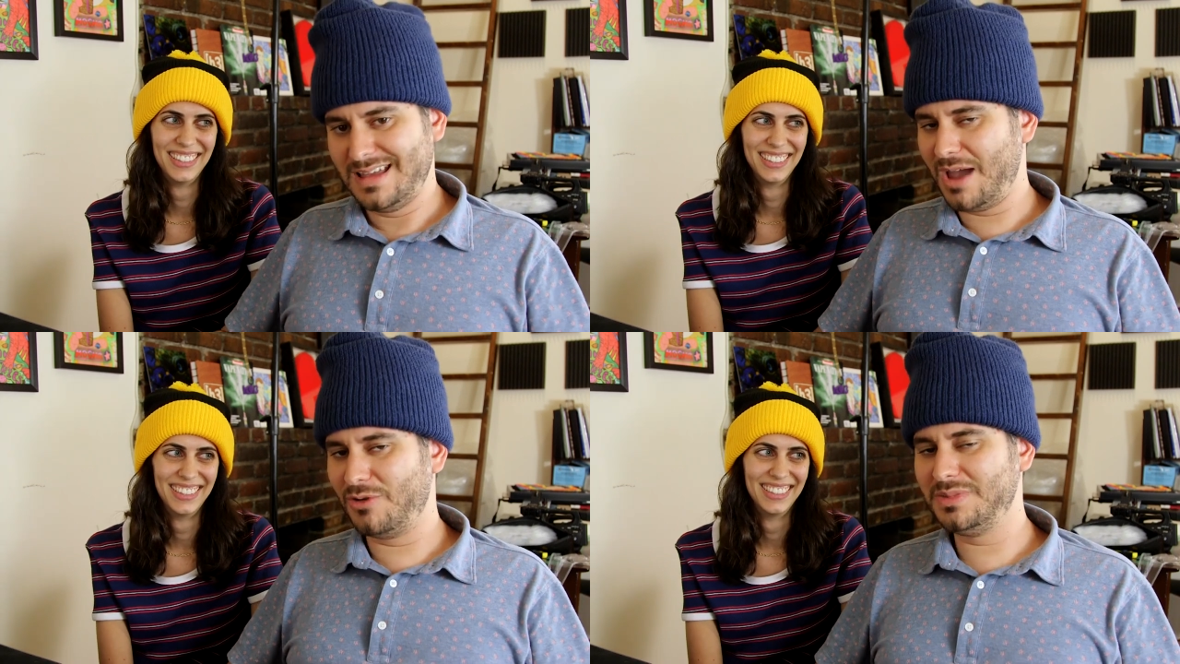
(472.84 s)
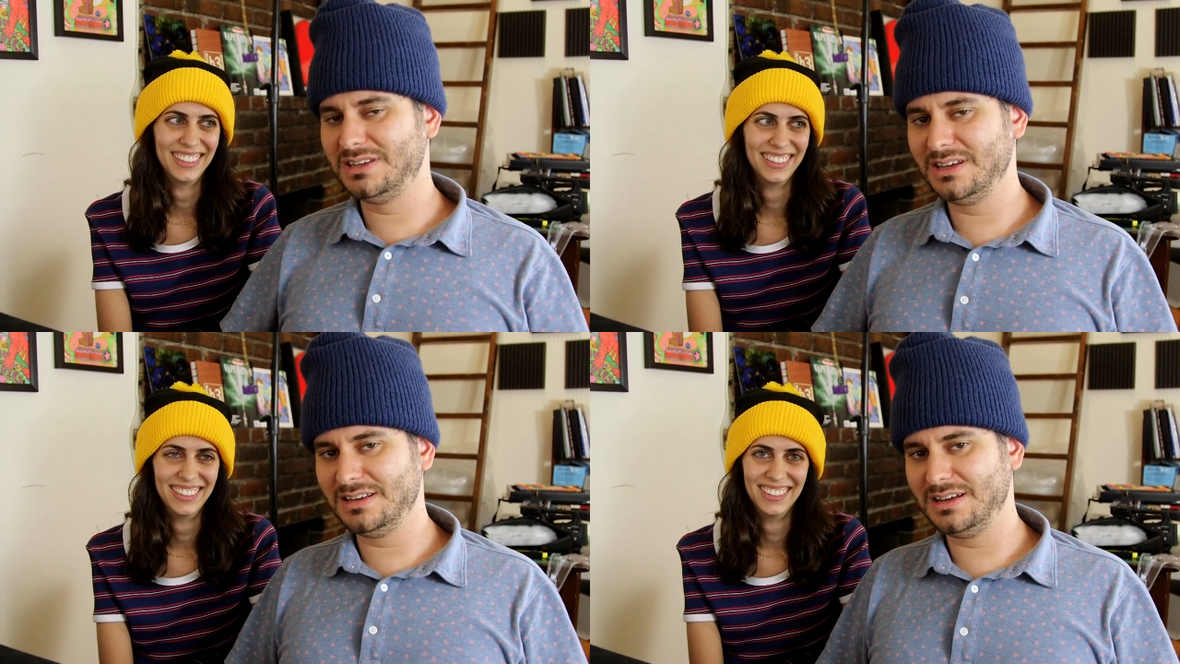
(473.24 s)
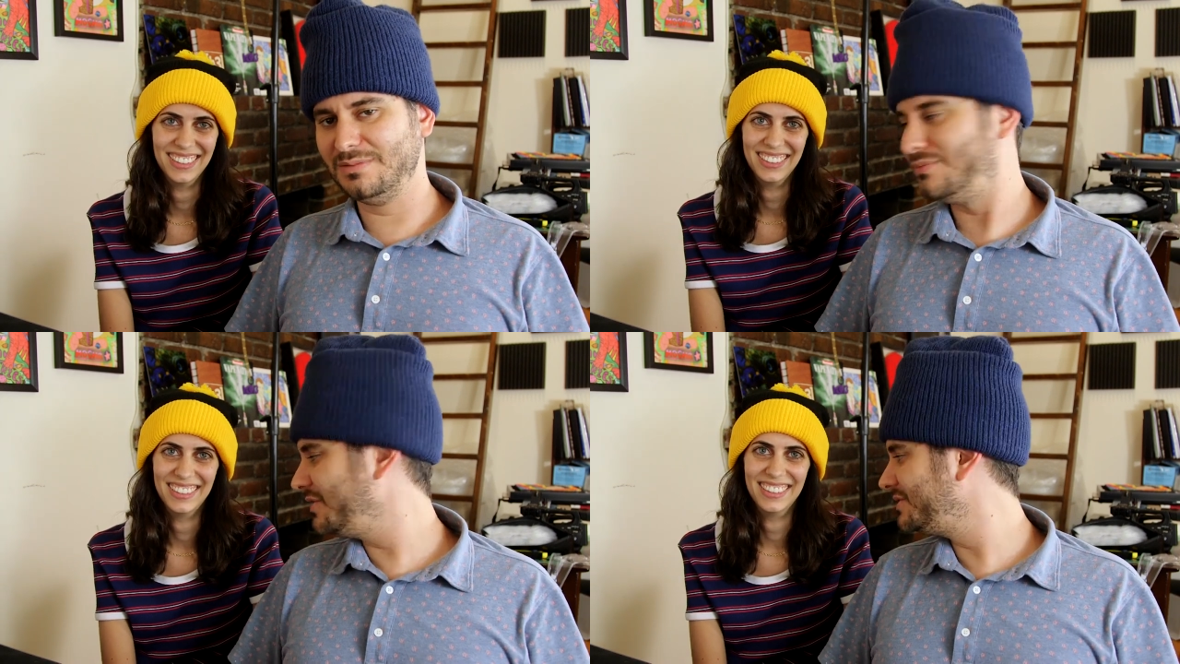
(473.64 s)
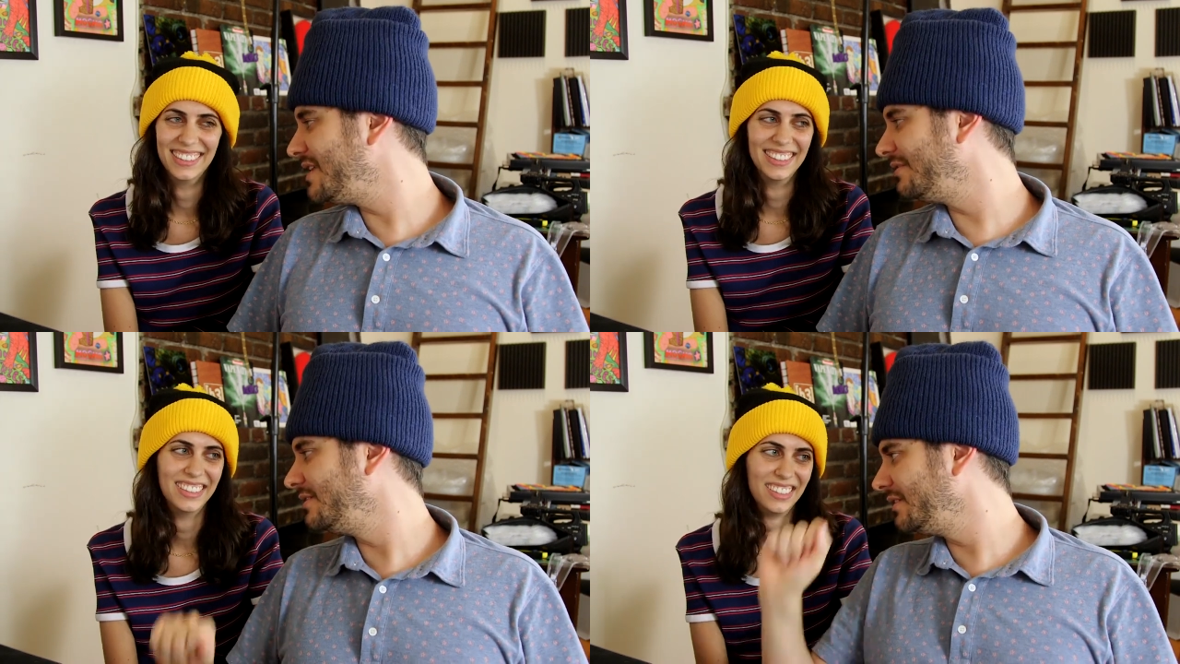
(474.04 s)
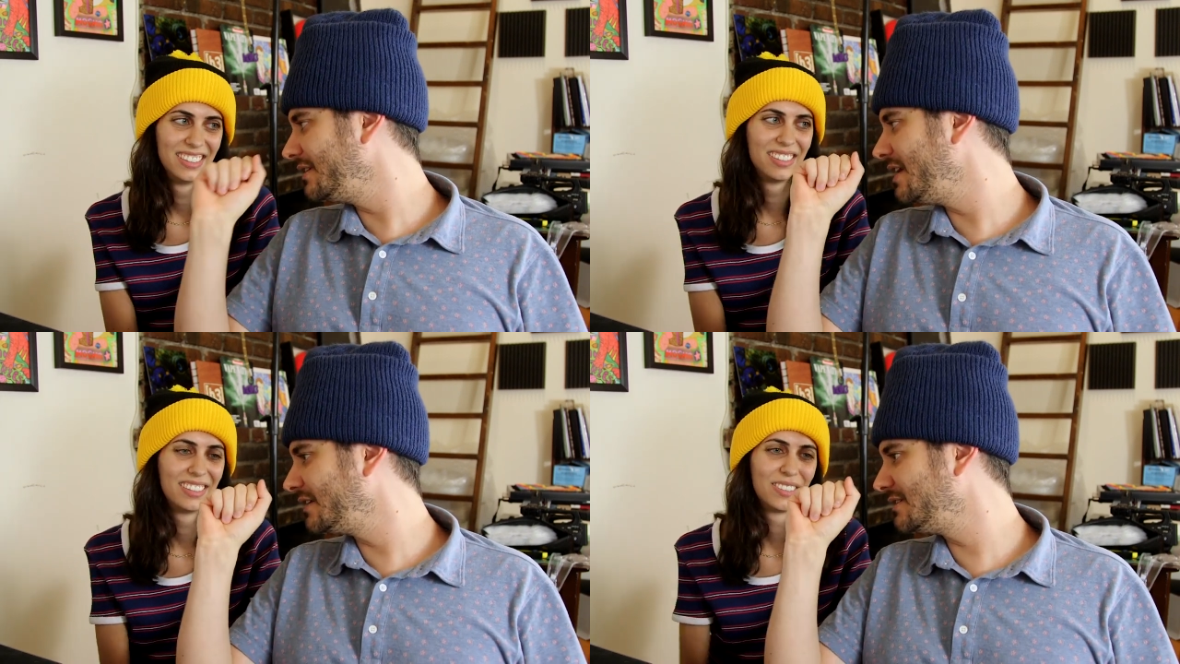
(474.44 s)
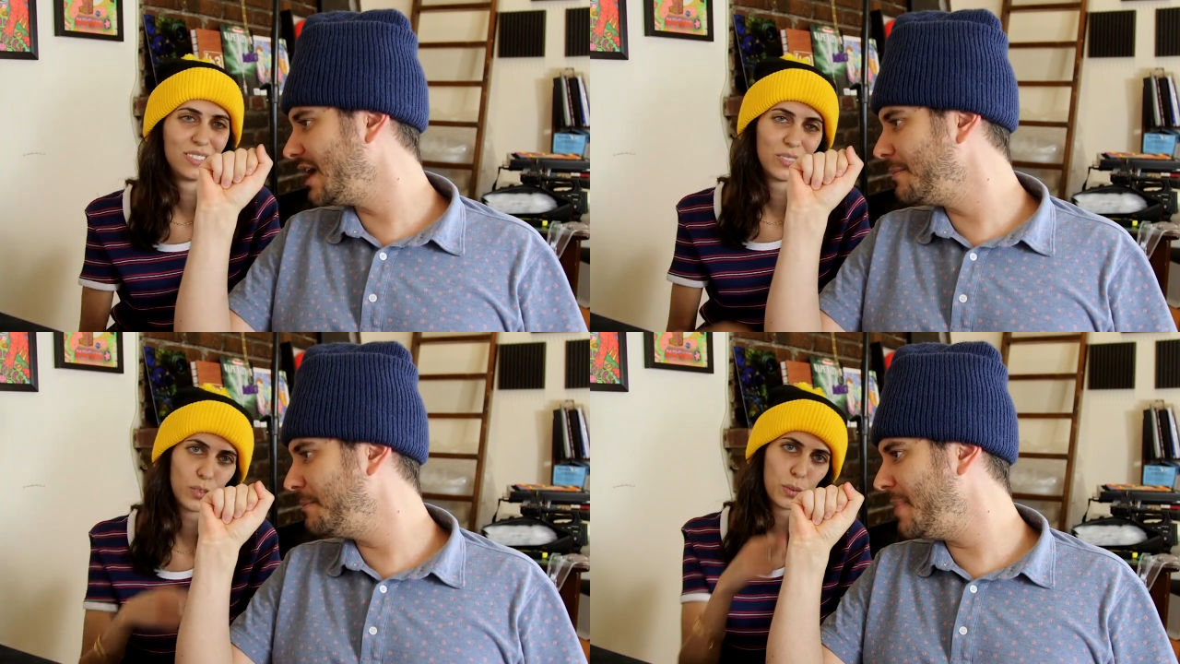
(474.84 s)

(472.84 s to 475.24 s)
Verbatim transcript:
Speaker 1: And we'll be seeing you most definitely next time.